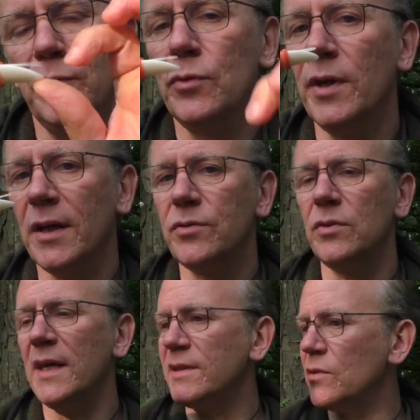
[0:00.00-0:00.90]
you do not
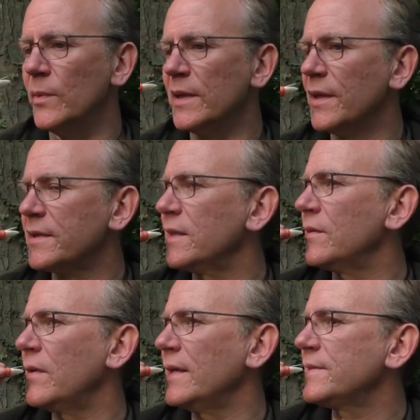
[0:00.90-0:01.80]
do that, you will not get
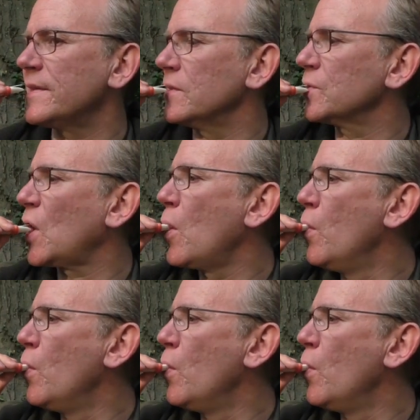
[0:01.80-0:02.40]
the right sound.